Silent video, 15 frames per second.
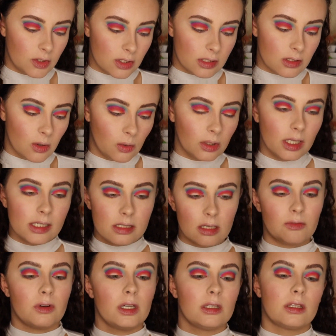is totally
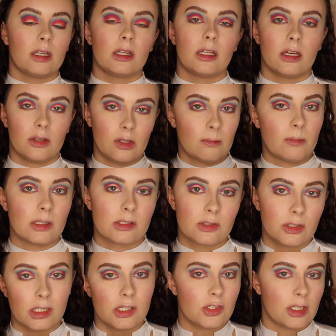different than the other
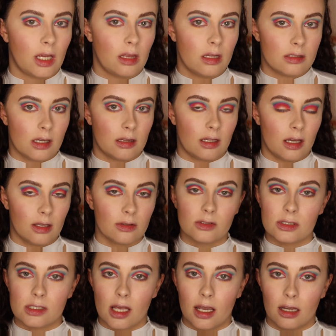mustardy shade that's on the other
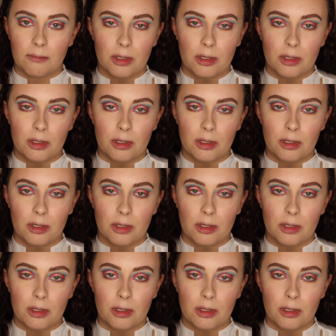side.